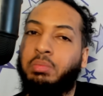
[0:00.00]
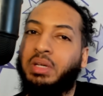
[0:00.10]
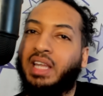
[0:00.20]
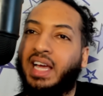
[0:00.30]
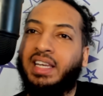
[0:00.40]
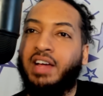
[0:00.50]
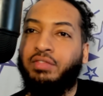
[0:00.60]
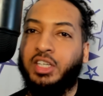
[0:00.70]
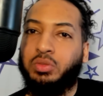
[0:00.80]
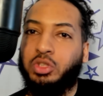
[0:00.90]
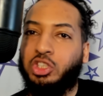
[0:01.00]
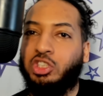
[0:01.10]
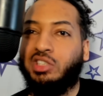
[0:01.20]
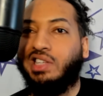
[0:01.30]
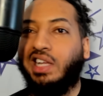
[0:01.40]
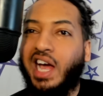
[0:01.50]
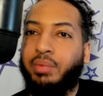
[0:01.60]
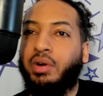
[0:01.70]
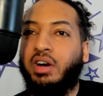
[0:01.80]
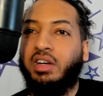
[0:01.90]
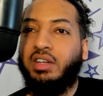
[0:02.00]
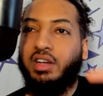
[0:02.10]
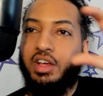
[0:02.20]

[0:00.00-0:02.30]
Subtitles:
be like Netflix, which is just a library,